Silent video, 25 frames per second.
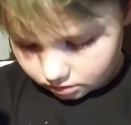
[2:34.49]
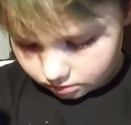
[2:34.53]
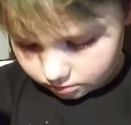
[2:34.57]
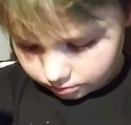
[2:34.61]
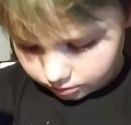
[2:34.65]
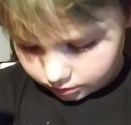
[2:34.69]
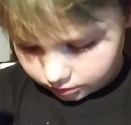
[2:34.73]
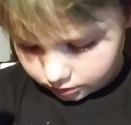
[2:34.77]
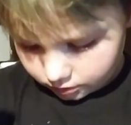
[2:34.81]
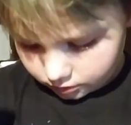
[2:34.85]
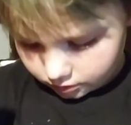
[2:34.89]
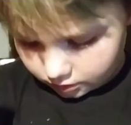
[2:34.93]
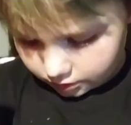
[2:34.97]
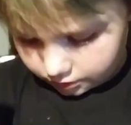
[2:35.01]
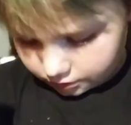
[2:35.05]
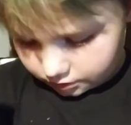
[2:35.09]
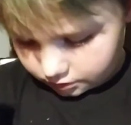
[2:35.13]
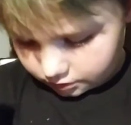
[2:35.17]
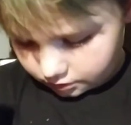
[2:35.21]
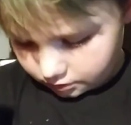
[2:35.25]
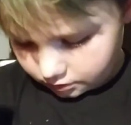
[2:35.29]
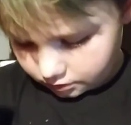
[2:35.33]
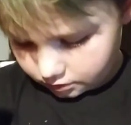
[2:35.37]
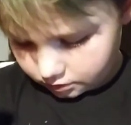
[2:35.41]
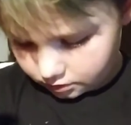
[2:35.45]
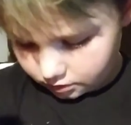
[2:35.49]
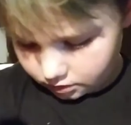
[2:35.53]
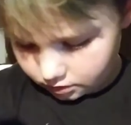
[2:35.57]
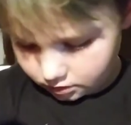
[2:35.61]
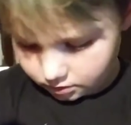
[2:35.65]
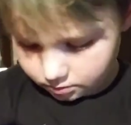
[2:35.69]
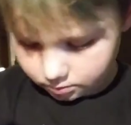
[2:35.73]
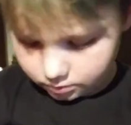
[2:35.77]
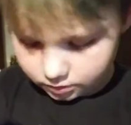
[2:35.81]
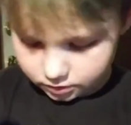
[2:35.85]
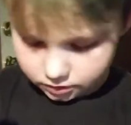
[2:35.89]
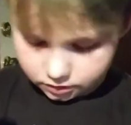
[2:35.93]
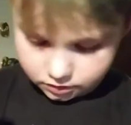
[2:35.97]
But there's like
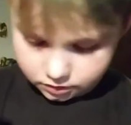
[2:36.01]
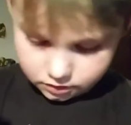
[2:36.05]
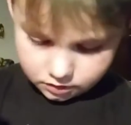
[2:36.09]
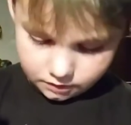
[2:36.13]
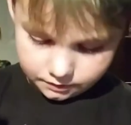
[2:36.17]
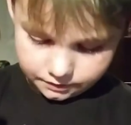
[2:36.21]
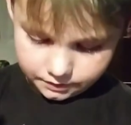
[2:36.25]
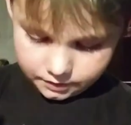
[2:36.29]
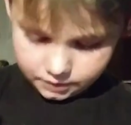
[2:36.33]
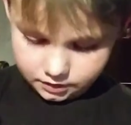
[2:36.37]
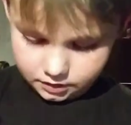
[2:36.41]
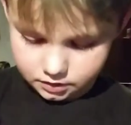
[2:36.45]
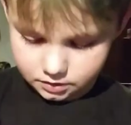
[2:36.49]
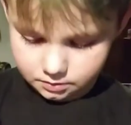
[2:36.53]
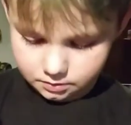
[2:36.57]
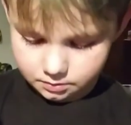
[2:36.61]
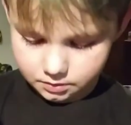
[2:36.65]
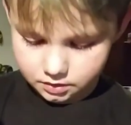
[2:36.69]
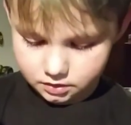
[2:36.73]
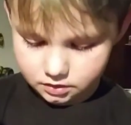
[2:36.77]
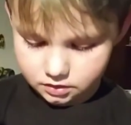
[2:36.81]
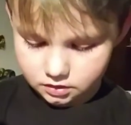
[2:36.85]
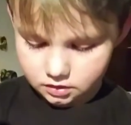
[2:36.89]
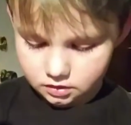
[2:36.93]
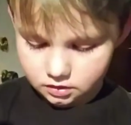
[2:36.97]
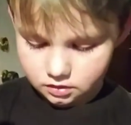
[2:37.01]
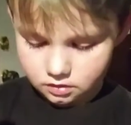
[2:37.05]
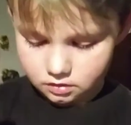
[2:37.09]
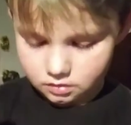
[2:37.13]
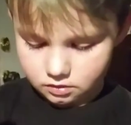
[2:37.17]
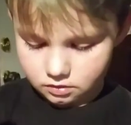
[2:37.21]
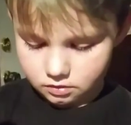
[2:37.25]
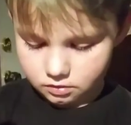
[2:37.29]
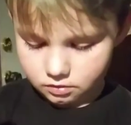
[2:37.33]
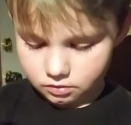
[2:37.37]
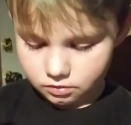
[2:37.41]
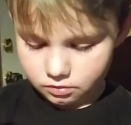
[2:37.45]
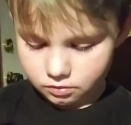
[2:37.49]
some stuff I need to mix
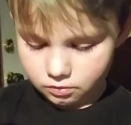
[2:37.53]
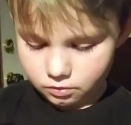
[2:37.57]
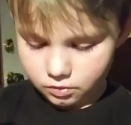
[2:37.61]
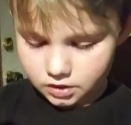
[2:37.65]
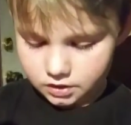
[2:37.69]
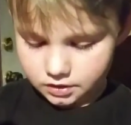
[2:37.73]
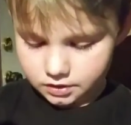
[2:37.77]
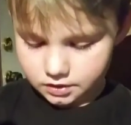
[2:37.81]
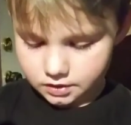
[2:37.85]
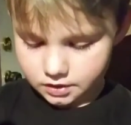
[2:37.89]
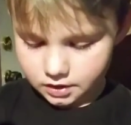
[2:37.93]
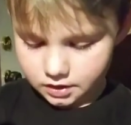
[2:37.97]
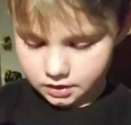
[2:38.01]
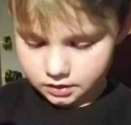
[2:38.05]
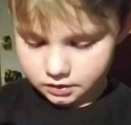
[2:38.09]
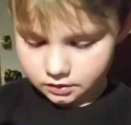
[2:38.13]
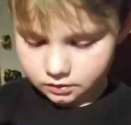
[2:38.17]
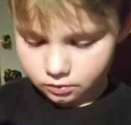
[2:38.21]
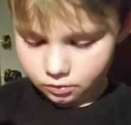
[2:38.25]
in. Oh, what is that?